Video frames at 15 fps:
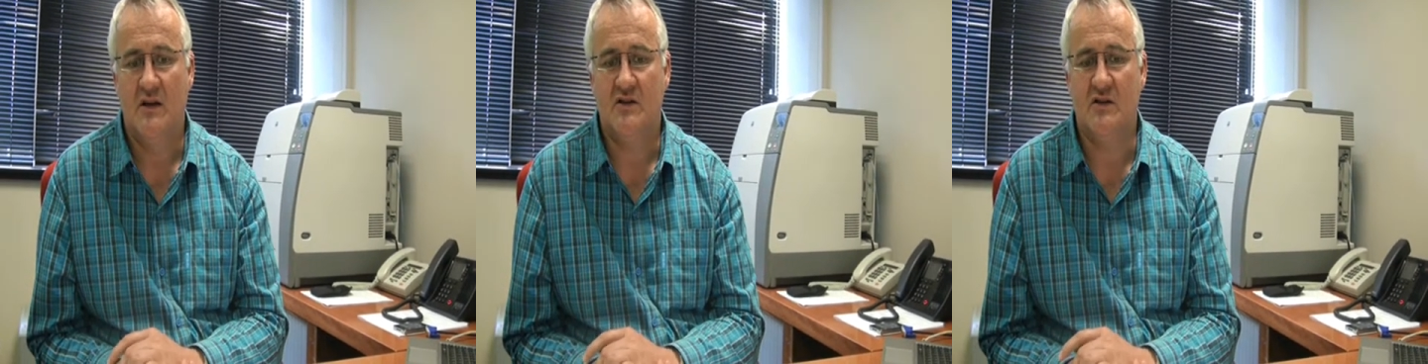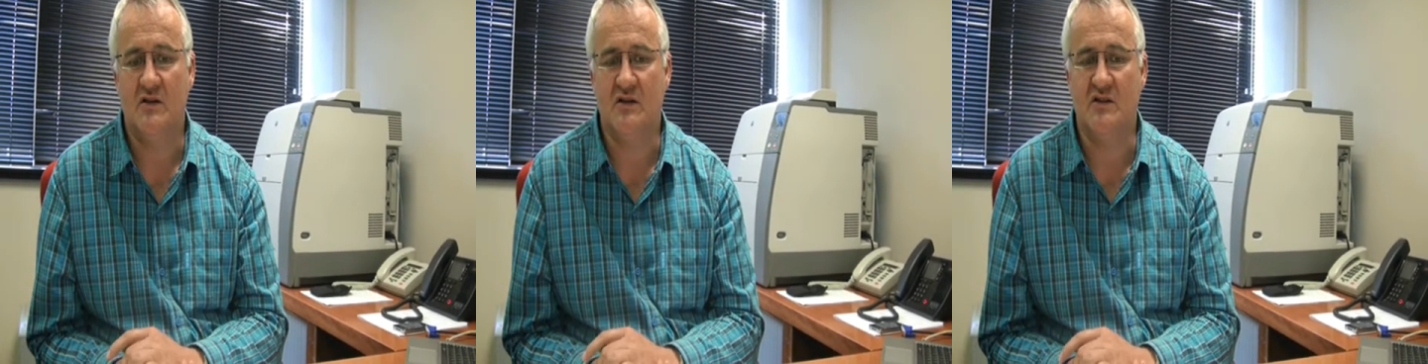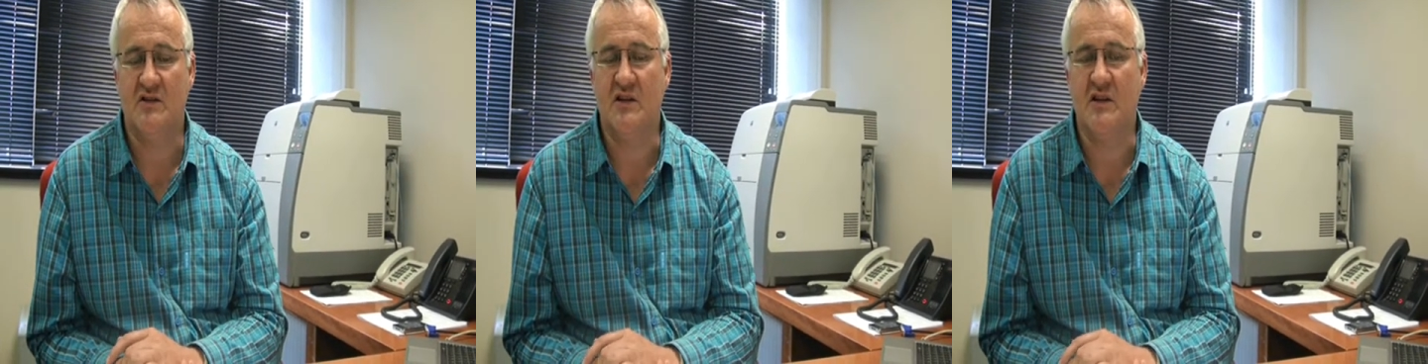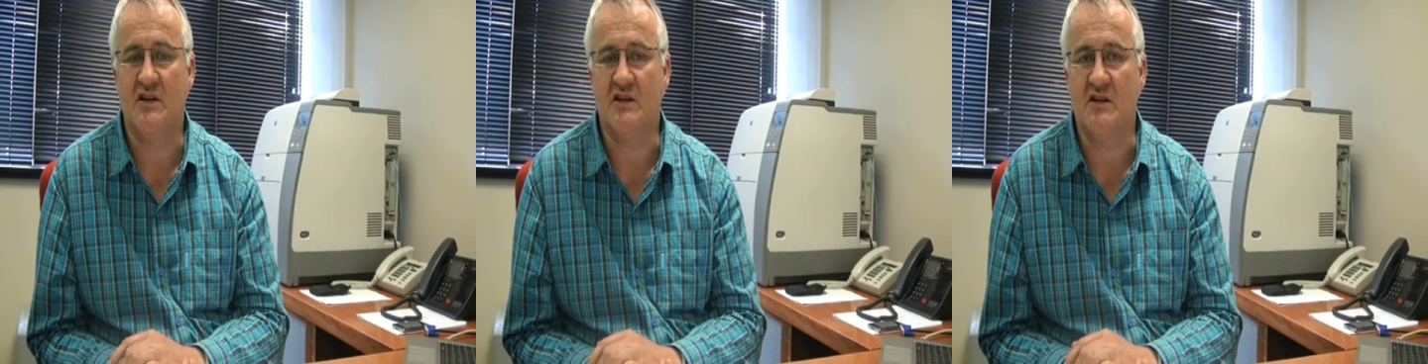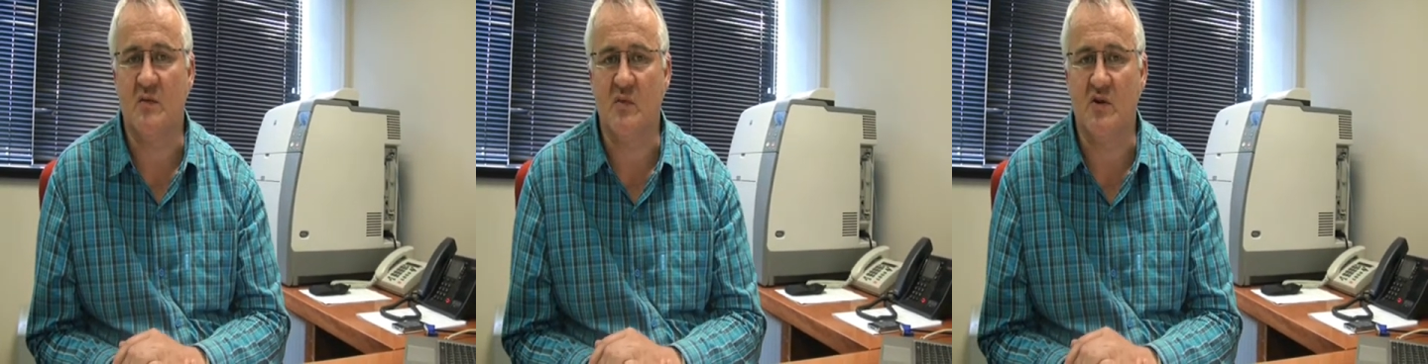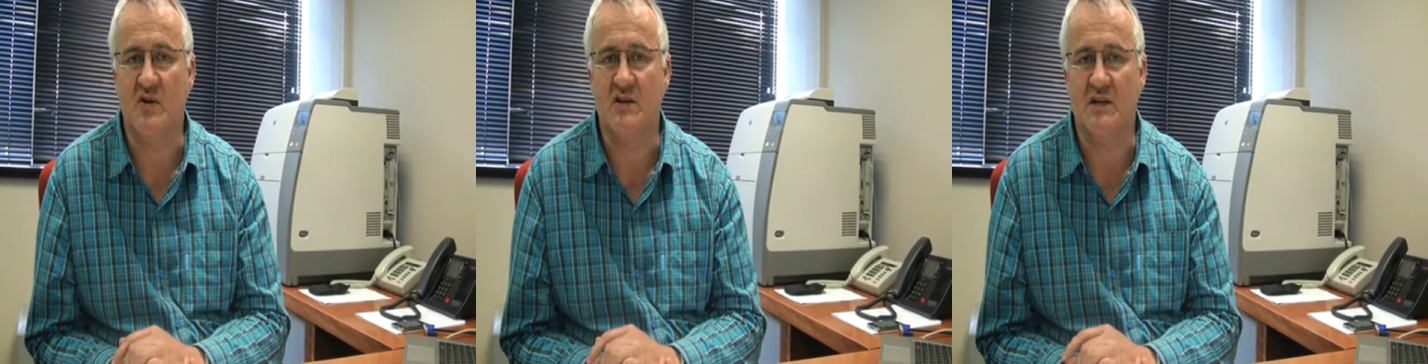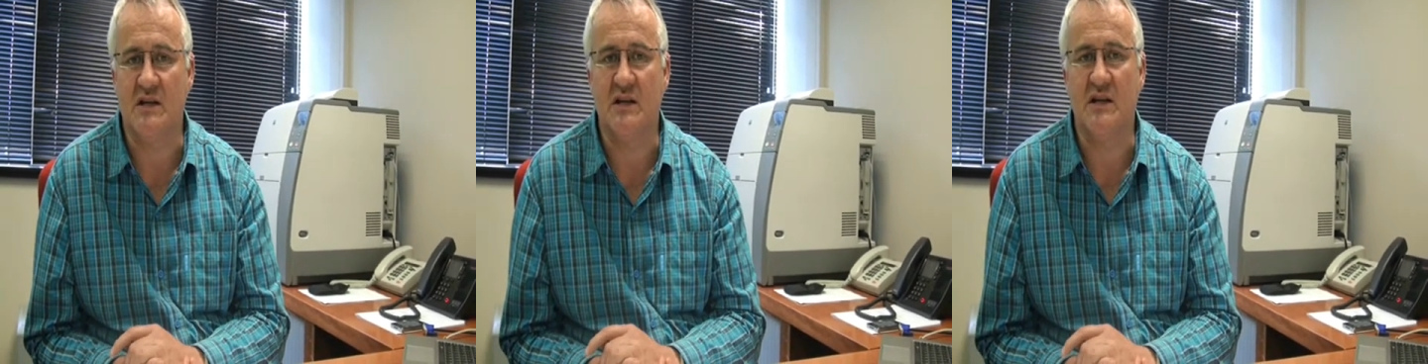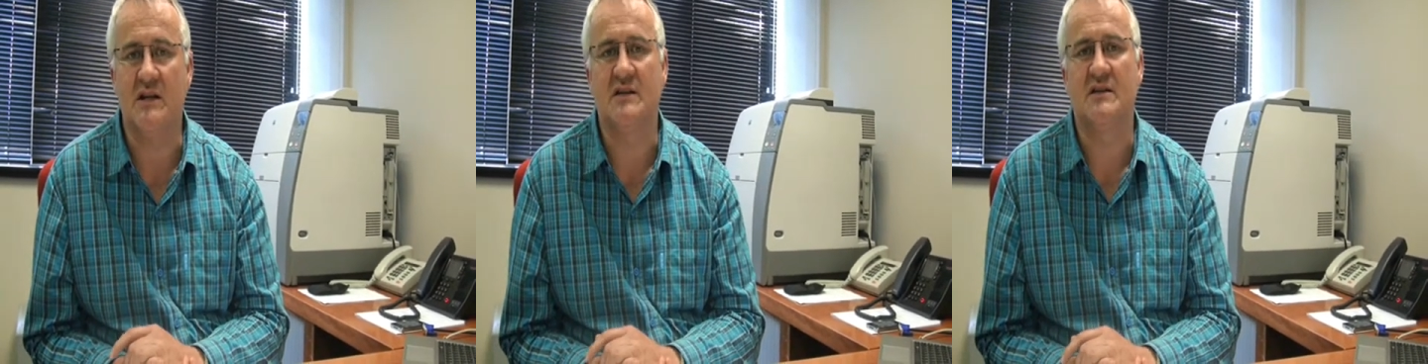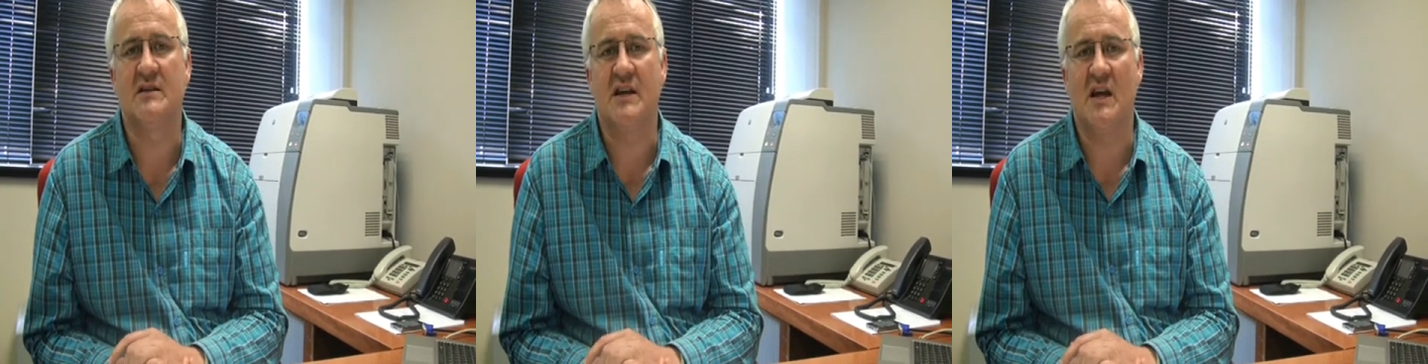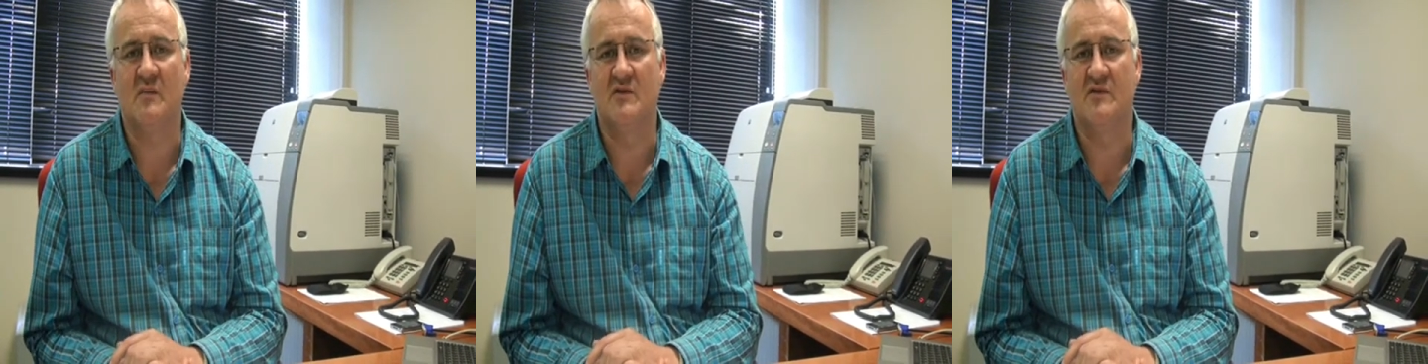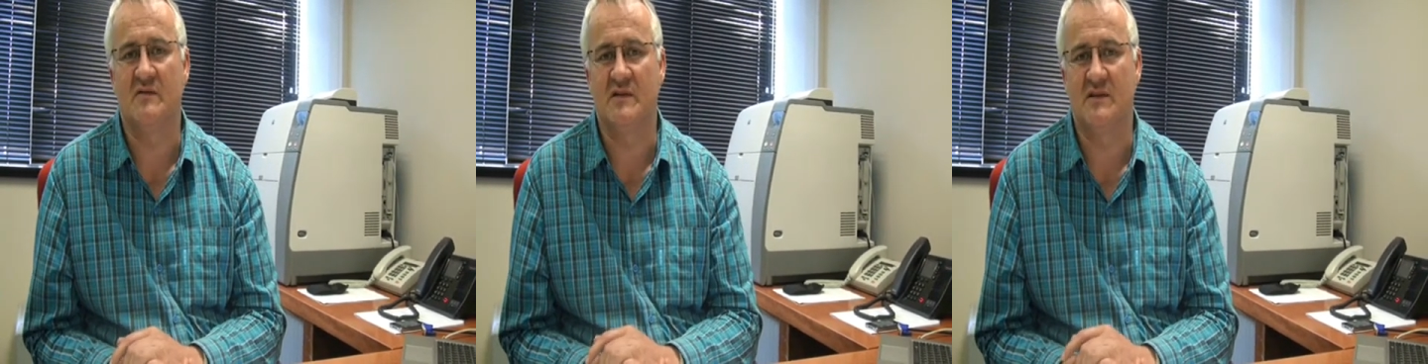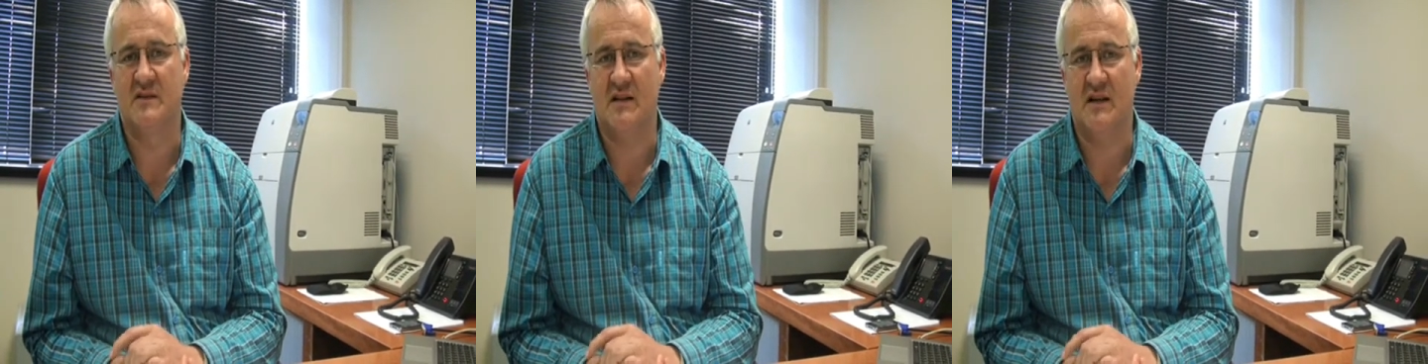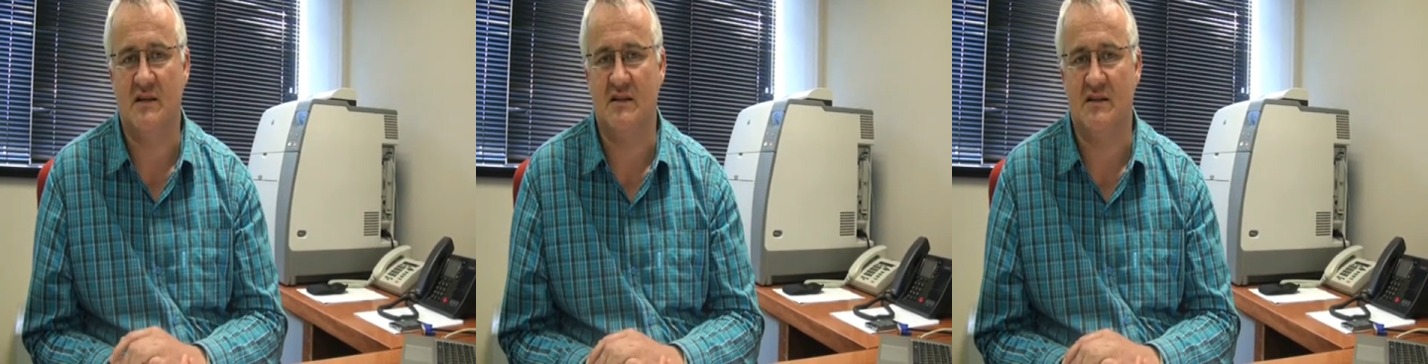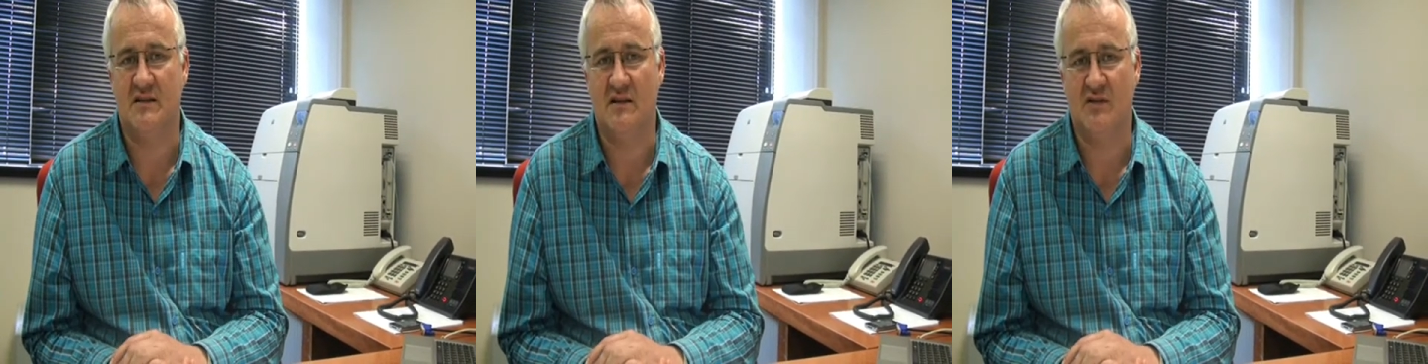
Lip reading: So the 6 community leaders came to visit us,